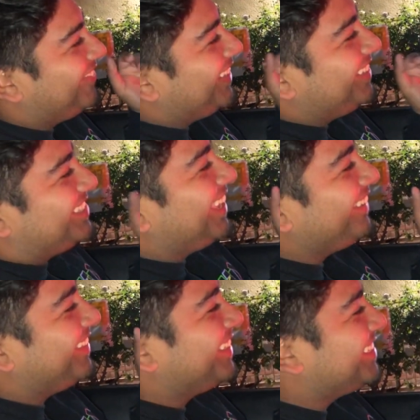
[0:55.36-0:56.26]

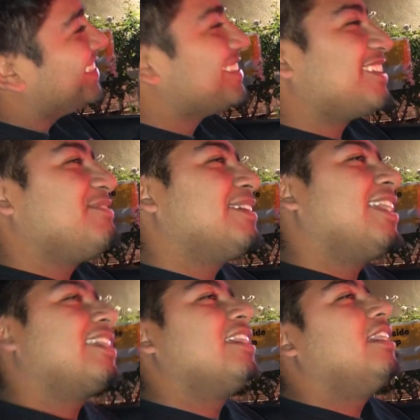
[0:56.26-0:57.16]
videotape this, he's gonna be
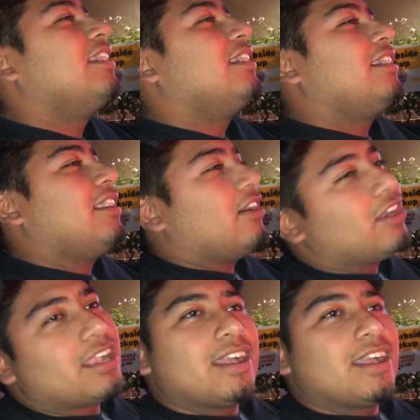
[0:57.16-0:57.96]
like, all right,